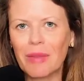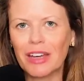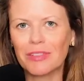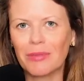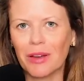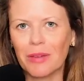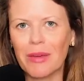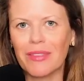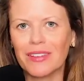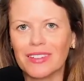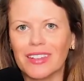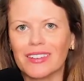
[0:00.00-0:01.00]
I'm Candice Malcolm,
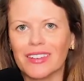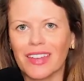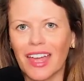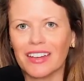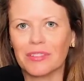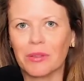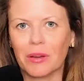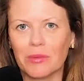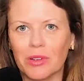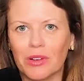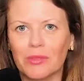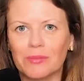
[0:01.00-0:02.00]
and this is The Candice
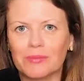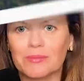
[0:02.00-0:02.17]
Malcolm Show.